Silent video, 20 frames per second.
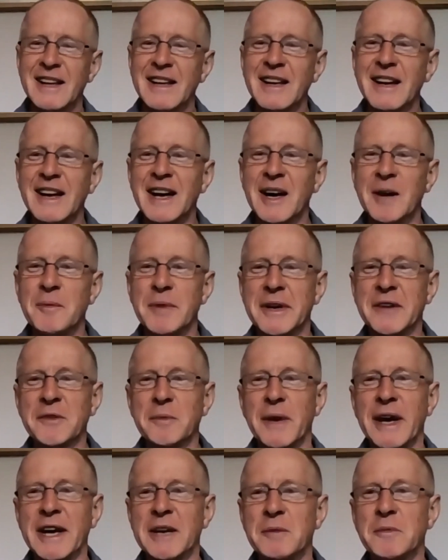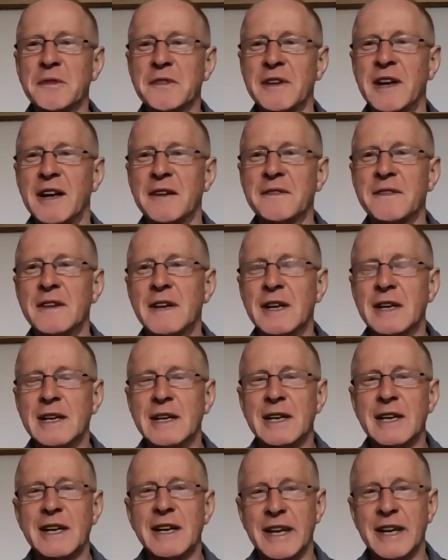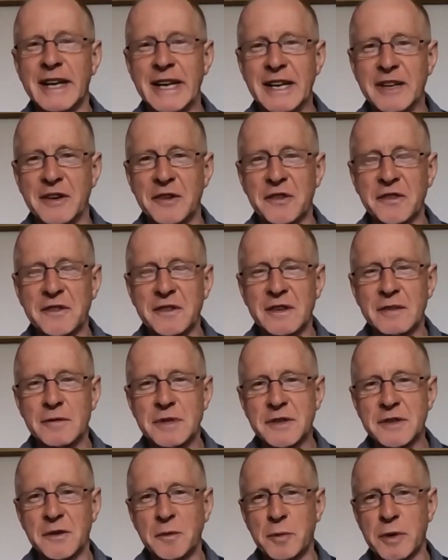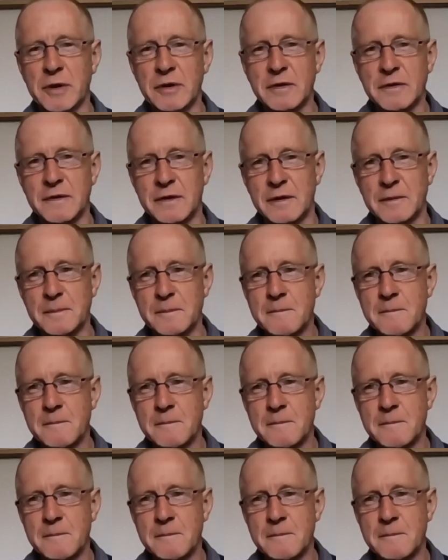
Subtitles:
But he's made himself need us, which is beautiful.